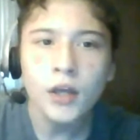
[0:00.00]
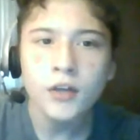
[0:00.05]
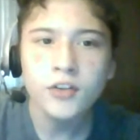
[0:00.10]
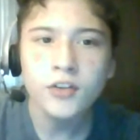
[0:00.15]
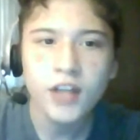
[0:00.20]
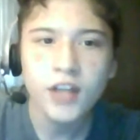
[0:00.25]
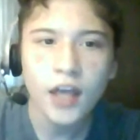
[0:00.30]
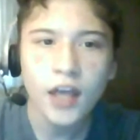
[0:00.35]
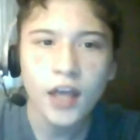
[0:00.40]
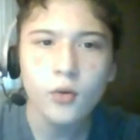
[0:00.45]

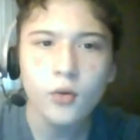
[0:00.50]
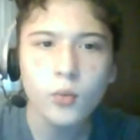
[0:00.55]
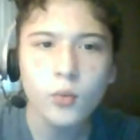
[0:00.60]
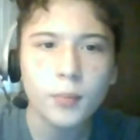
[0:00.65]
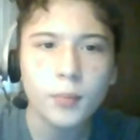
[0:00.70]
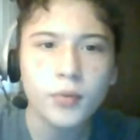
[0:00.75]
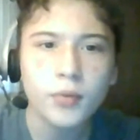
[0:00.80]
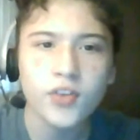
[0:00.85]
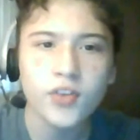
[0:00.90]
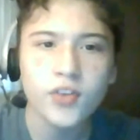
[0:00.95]
Together
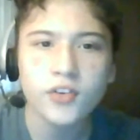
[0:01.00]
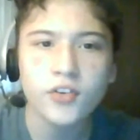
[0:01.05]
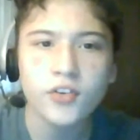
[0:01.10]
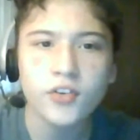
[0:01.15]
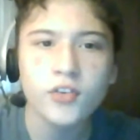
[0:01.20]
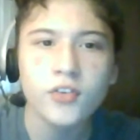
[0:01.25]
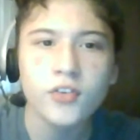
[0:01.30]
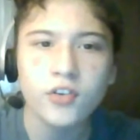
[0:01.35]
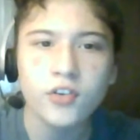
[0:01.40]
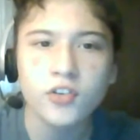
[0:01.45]
were
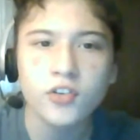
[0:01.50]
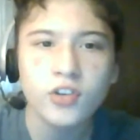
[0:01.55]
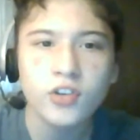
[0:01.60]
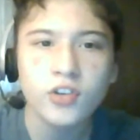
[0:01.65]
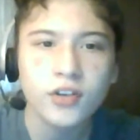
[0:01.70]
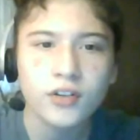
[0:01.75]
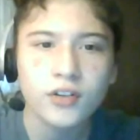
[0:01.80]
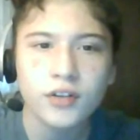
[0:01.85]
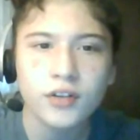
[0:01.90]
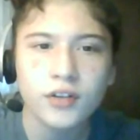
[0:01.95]
presenters
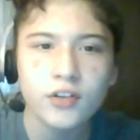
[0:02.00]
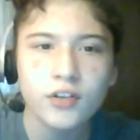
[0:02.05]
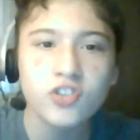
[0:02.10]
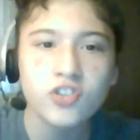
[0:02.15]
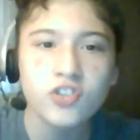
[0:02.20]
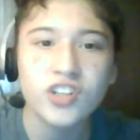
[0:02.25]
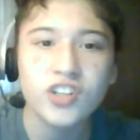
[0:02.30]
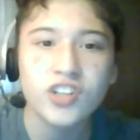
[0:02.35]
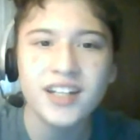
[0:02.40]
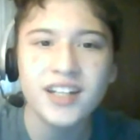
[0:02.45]

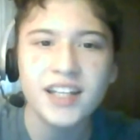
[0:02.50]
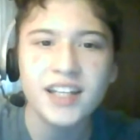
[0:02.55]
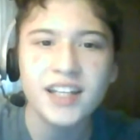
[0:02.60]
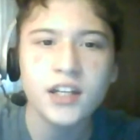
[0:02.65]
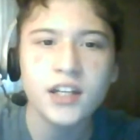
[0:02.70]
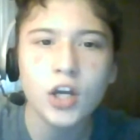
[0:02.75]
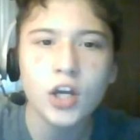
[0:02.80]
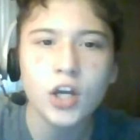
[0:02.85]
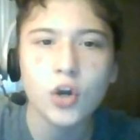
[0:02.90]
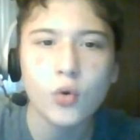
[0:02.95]

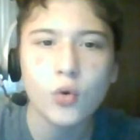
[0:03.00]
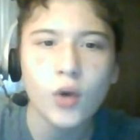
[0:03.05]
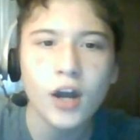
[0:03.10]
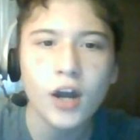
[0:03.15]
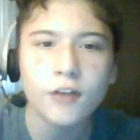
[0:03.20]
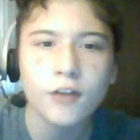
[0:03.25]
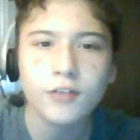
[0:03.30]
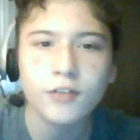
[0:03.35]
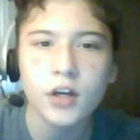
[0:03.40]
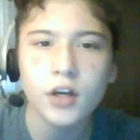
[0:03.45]
Janine
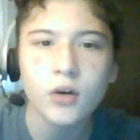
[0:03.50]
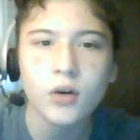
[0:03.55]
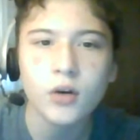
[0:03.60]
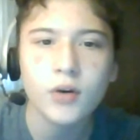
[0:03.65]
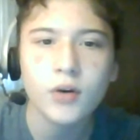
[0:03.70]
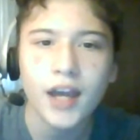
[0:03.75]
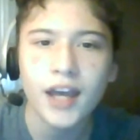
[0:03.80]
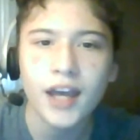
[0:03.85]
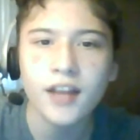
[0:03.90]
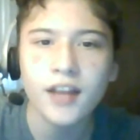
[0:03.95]
Garofalo,
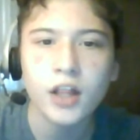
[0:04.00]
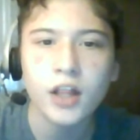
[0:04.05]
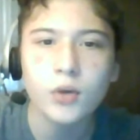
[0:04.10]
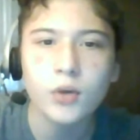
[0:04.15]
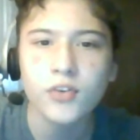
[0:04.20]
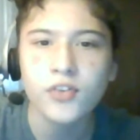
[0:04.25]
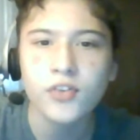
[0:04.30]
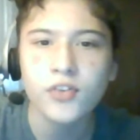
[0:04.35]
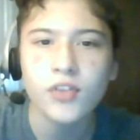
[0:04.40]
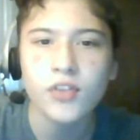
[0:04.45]
and
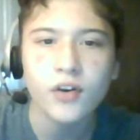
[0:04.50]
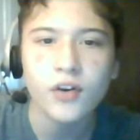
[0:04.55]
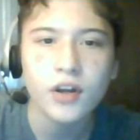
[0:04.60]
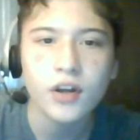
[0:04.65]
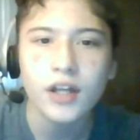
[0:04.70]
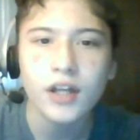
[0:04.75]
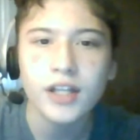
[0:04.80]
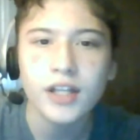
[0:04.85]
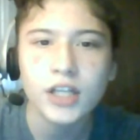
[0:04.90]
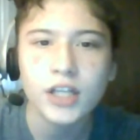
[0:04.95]
Louis Theroux.
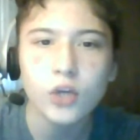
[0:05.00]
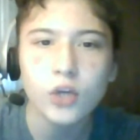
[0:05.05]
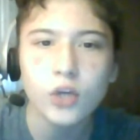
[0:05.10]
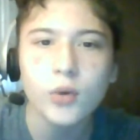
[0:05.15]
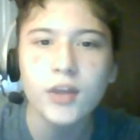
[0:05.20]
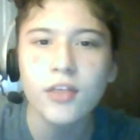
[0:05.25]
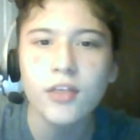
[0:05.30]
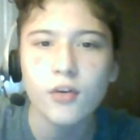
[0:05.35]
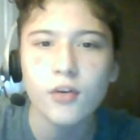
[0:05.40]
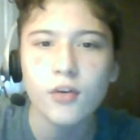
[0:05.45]

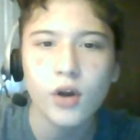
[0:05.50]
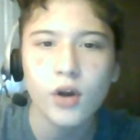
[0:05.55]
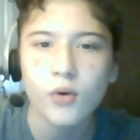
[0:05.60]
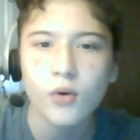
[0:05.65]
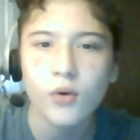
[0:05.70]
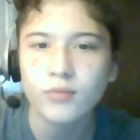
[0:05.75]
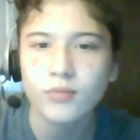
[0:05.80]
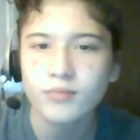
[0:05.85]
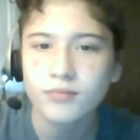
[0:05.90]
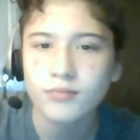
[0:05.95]
Louis
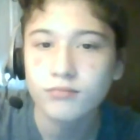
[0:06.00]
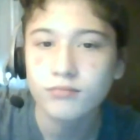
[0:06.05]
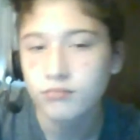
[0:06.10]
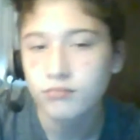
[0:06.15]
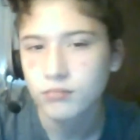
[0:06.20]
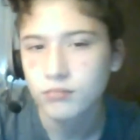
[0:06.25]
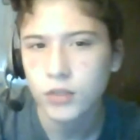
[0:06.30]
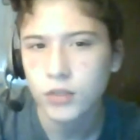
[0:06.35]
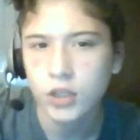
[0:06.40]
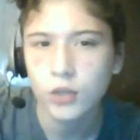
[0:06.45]

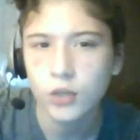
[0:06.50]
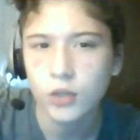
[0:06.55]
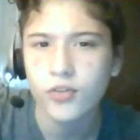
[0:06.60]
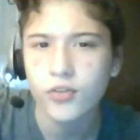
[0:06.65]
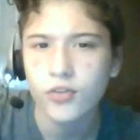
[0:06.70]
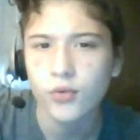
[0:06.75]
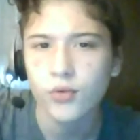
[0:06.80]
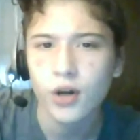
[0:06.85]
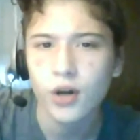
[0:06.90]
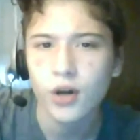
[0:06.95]

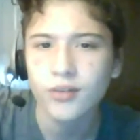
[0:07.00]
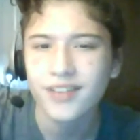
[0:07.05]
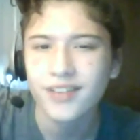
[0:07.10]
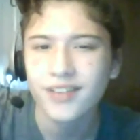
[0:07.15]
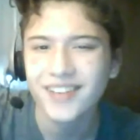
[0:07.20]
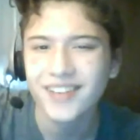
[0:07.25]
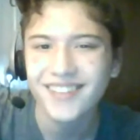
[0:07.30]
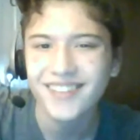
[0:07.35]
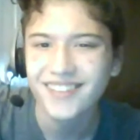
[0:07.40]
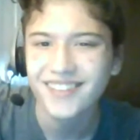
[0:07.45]
Theroux.
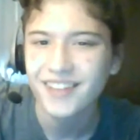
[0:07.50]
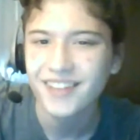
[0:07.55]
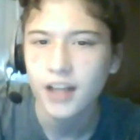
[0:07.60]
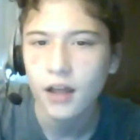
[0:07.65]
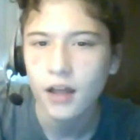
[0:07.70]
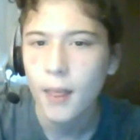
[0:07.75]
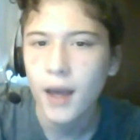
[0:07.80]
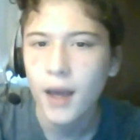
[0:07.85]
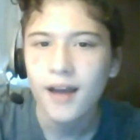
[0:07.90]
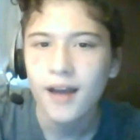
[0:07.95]

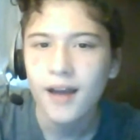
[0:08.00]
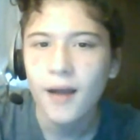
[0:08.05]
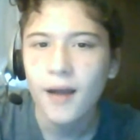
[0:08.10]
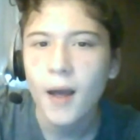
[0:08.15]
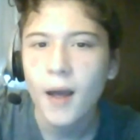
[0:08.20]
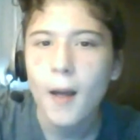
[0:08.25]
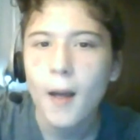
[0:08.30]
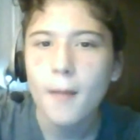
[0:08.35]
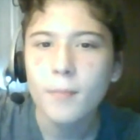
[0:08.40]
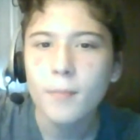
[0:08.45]

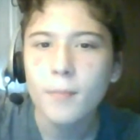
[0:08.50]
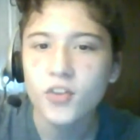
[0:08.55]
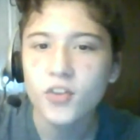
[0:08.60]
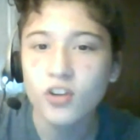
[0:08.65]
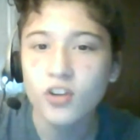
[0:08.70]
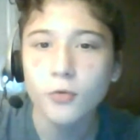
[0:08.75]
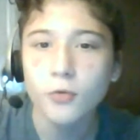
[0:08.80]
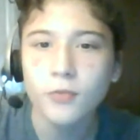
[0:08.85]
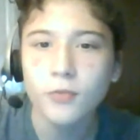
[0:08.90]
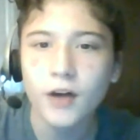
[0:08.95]
The
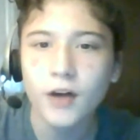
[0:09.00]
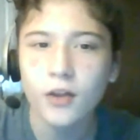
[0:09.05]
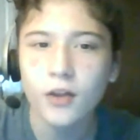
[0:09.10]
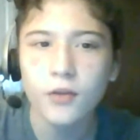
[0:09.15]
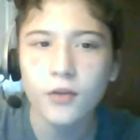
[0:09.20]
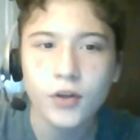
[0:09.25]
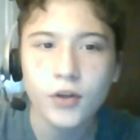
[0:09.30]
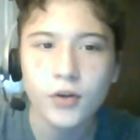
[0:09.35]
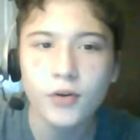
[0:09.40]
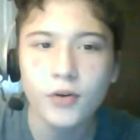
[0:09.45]
show
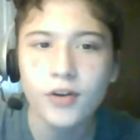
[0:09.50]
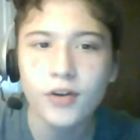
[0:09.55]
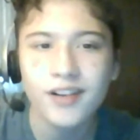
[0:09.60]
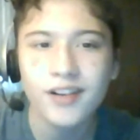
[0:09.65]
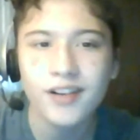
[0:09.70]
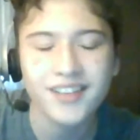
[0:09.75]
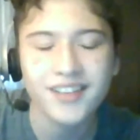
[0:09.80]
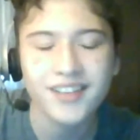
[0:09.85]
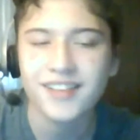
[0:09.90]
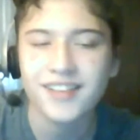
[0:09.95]
followed the Ku
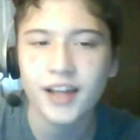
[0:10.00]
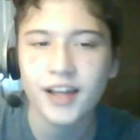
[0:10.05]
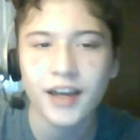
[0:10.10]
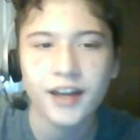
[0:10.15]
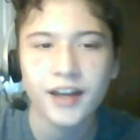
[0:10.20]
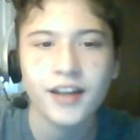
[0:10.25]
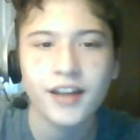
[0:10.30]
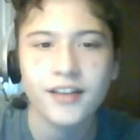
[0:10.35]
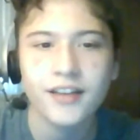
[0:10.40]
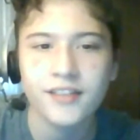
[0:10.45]
Klux
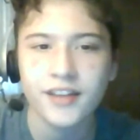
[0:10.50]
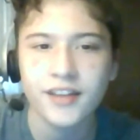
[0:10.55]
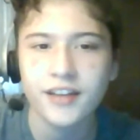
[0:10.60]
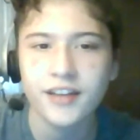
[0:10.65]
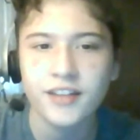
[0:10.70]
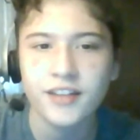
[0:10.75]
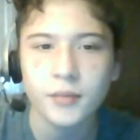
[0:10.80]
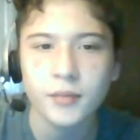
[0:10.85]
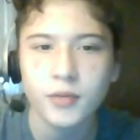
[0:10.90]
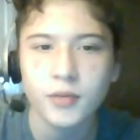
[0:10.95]
Klan as they
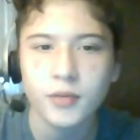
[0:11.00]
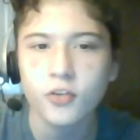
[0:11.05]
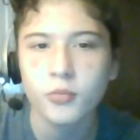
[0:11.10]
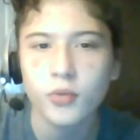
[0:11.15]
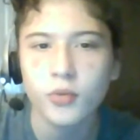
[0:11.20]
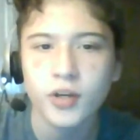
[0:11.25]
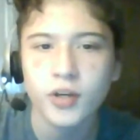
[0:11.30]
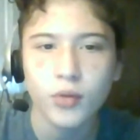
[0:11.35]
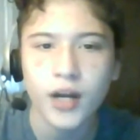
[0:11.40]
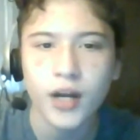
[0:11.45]
attempted to
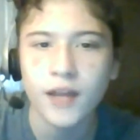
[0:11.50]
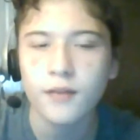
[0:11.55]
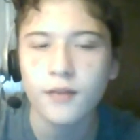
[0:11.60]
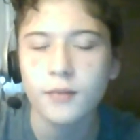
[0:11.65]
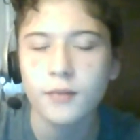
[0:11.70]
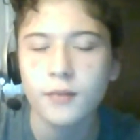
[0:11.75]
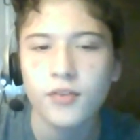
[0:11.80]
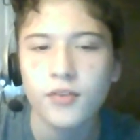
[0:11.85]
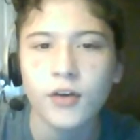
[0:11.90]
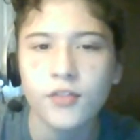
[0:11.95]
rebrand
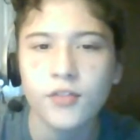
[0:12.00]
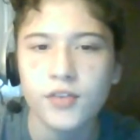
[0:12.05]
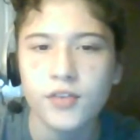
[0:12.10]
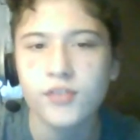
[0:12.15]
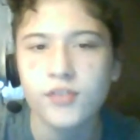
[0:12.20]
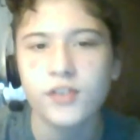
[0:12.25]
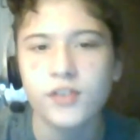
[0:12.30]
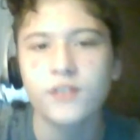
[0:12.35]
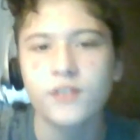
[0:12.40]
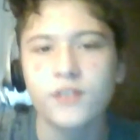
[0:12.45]
themselves as a
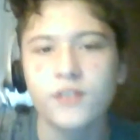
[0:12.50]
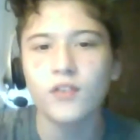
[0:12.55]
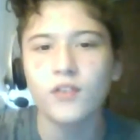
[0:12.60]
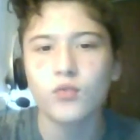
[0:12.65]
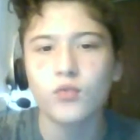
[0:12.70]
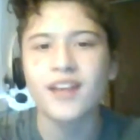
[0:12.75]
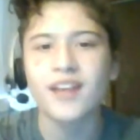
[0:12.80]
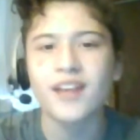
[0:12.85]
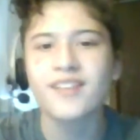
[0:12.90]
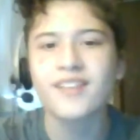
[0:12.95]
civil
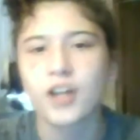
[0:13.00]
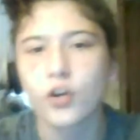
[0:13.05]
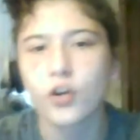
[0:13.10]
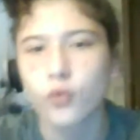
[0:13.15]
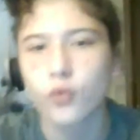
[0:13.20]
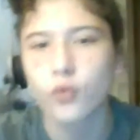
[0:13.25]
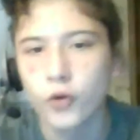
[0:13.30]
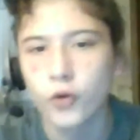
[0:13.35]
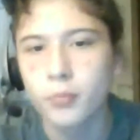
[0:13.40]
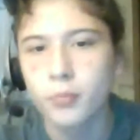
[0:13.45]
rights
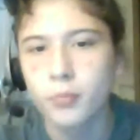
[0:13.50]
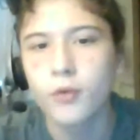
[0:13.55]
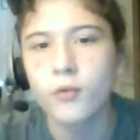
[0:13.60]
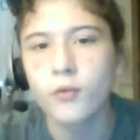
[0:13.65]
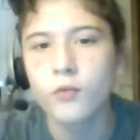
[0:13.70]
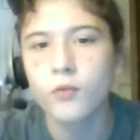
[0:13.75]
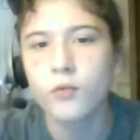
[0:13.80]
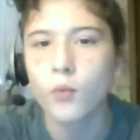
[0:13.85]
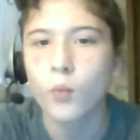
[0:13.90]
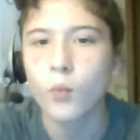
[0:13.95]
group
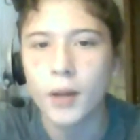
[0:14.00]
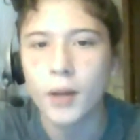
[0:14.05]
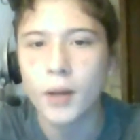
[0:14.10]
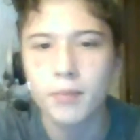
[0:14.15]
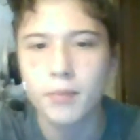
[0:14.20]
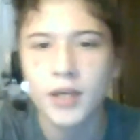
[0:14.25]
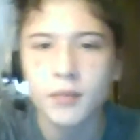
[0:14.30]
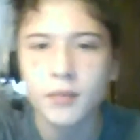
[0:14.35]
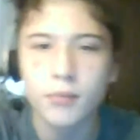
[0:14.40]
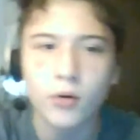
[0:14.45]
for white
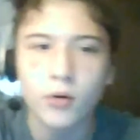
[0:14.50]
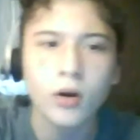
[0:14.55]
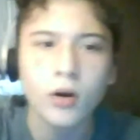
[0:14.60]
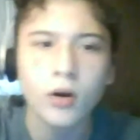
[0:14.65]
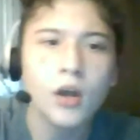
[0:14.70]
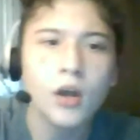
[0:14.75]
people,